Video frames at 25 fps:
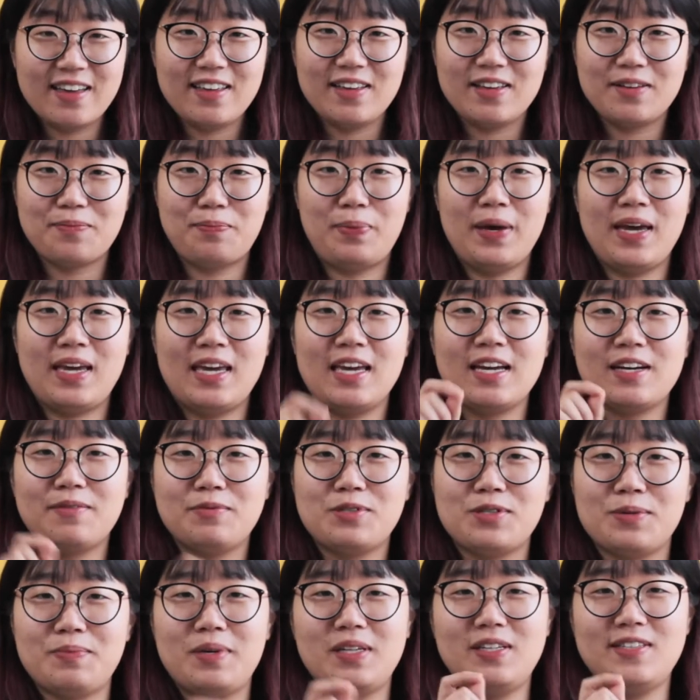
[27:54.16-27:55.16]
you're picking up
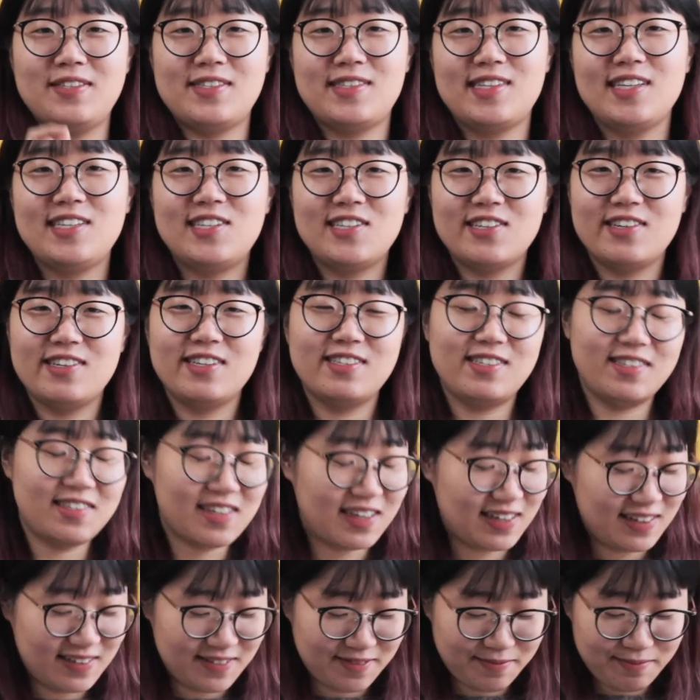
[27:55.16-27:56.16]
so many stitches,
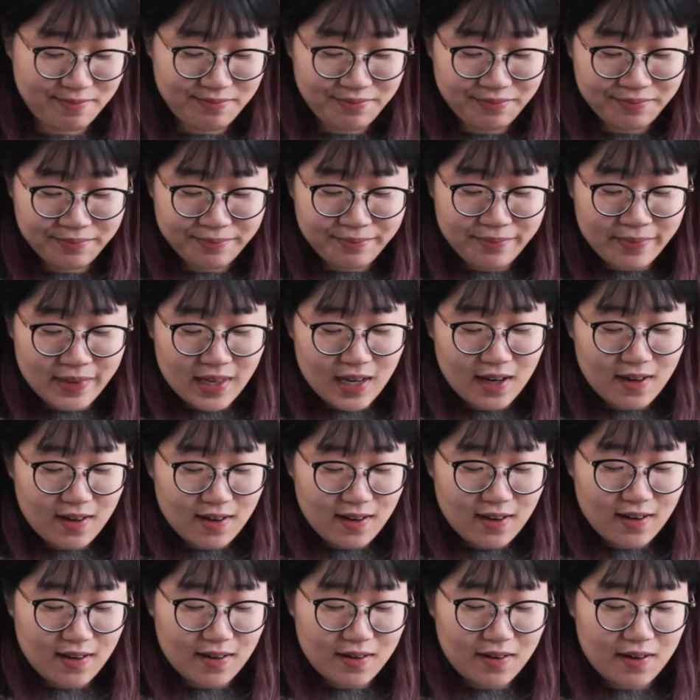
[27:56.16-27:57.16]
and
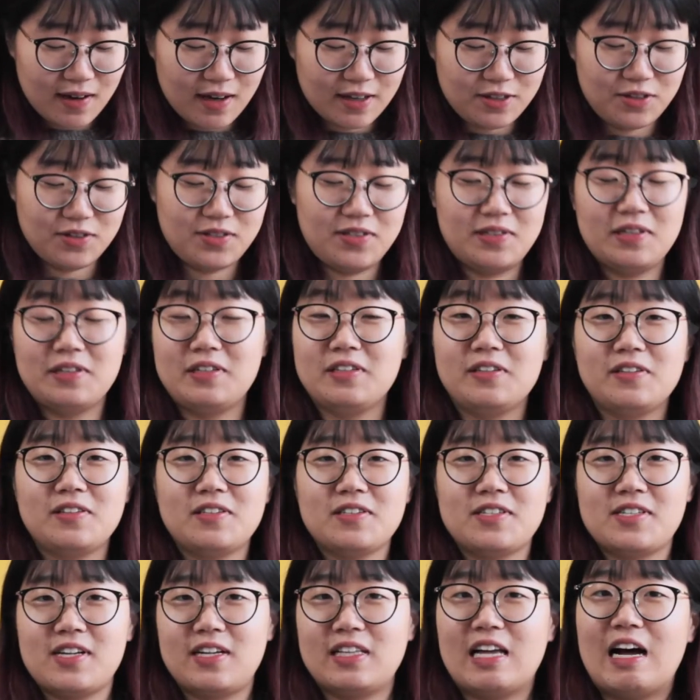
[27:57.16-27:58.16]
I just didn't
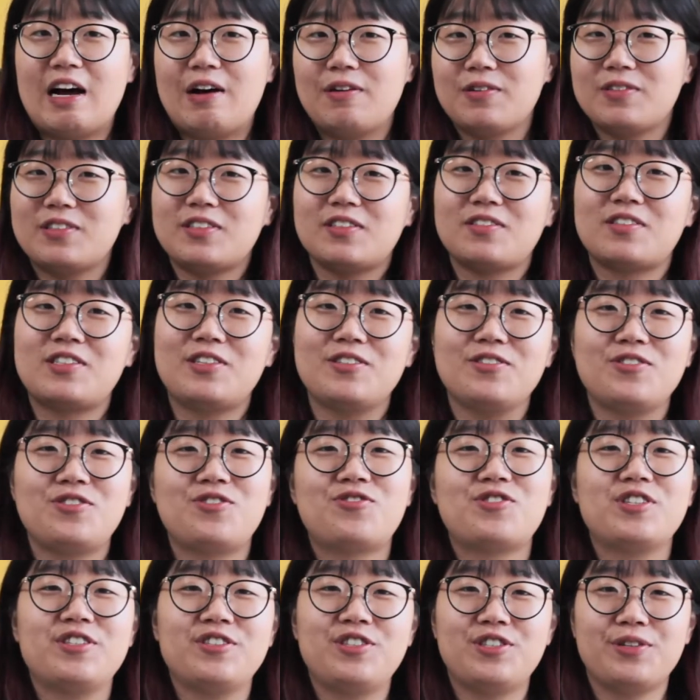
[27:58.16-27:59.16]
understand how this
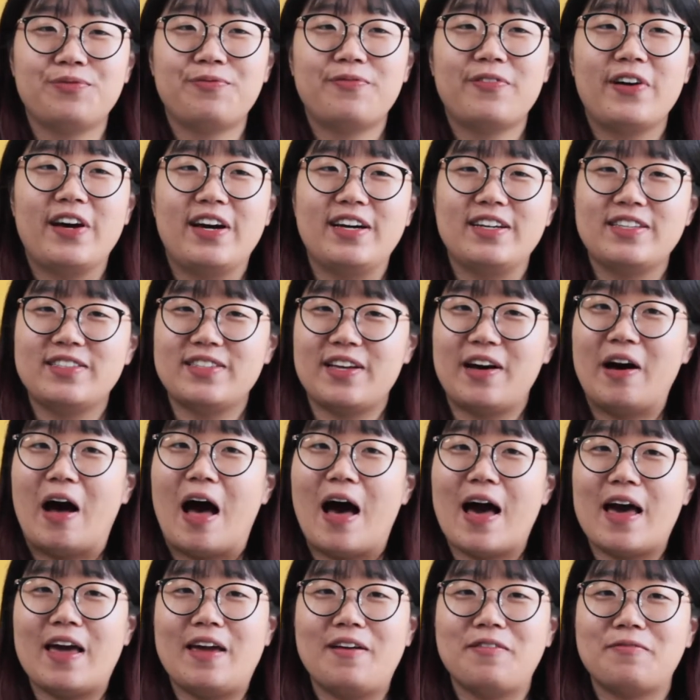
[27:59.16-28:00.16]
construction works. So
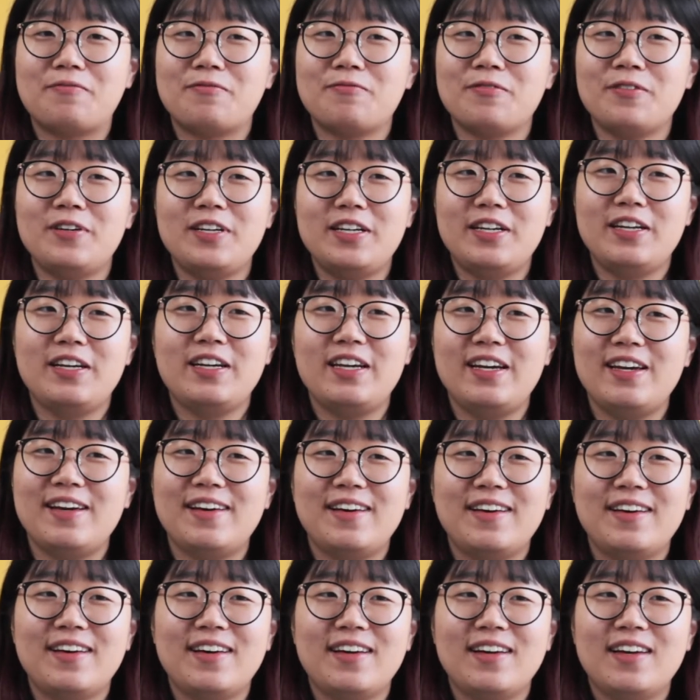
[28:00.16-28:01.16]
I really
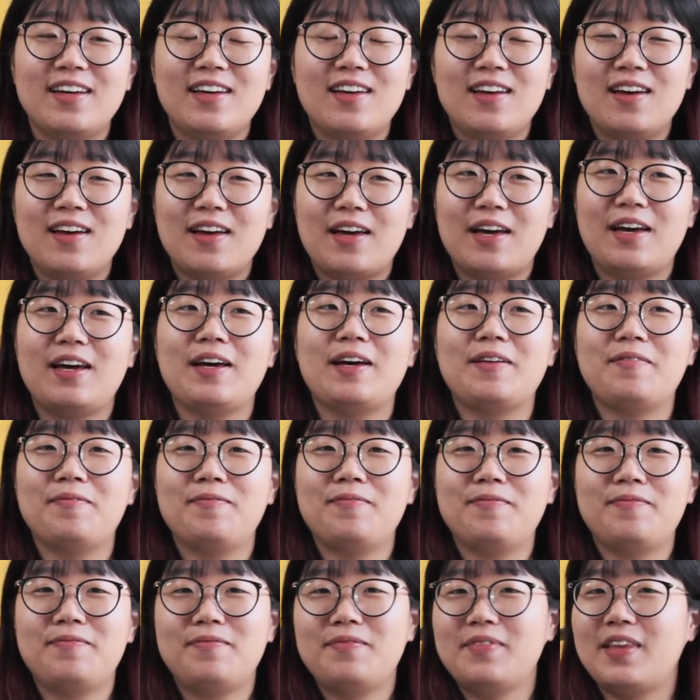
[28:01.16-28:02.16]

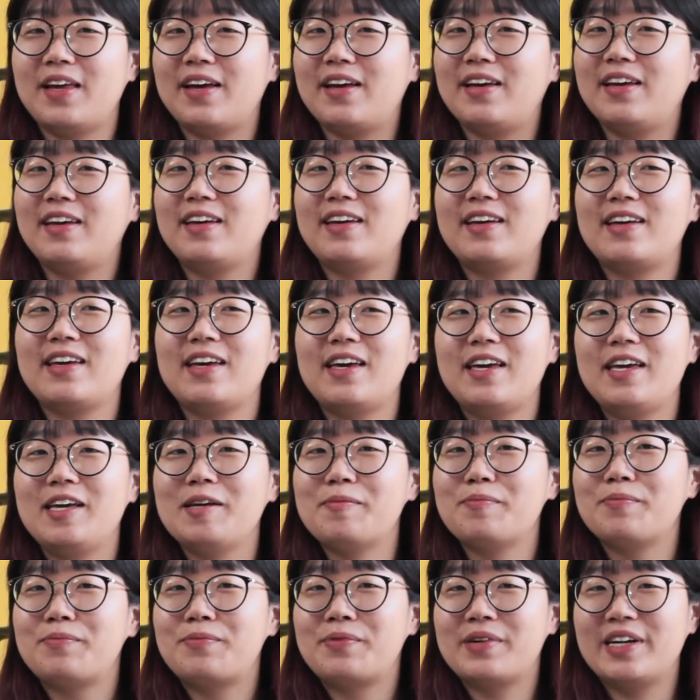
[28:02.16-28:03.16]
am like
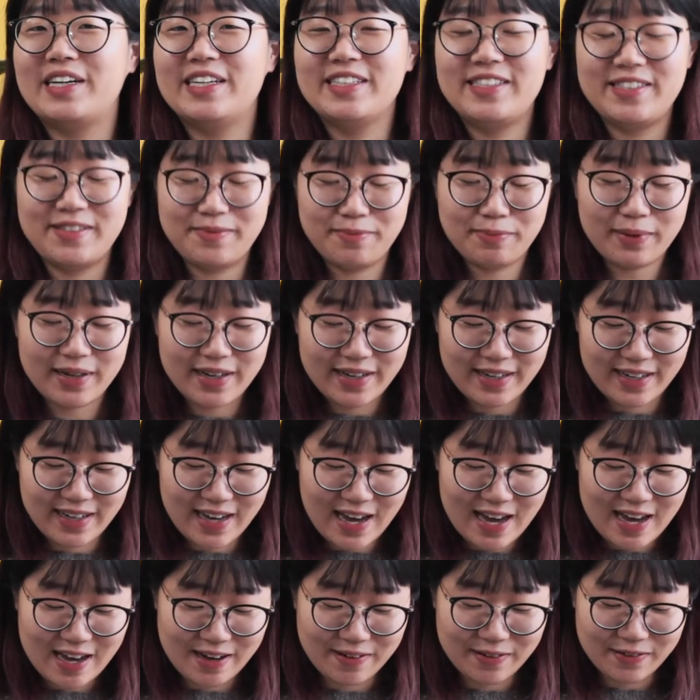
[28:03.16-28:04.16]
impressed by
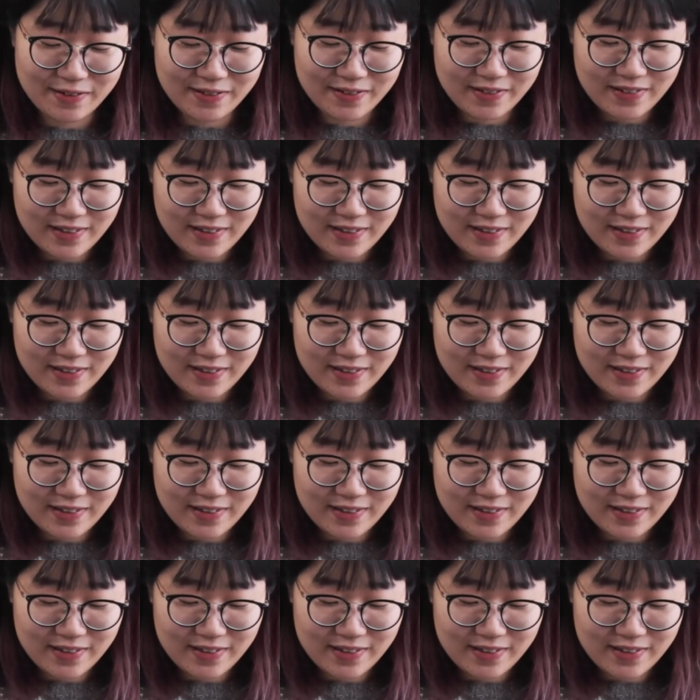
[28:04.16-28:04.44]
how